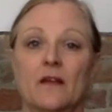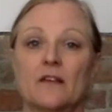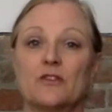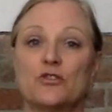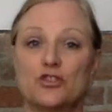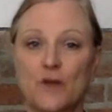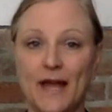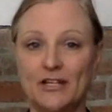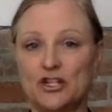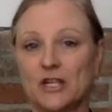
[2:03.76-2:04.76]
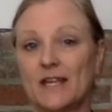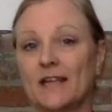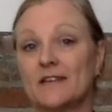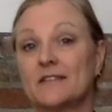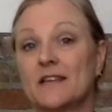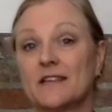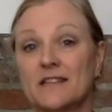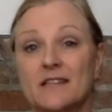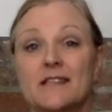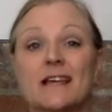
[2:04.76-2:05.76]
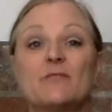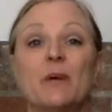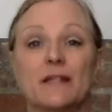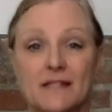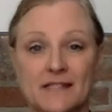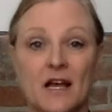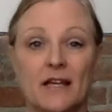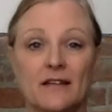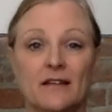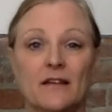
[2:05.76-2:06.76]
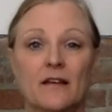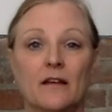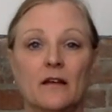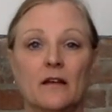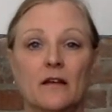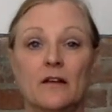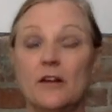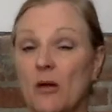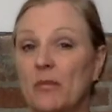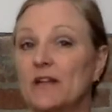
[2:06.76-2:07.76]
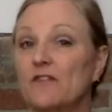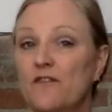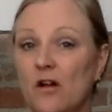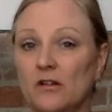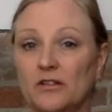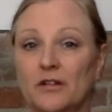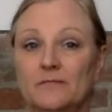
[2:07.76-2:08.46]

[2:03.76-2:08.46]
So strategy is success by design, not by default.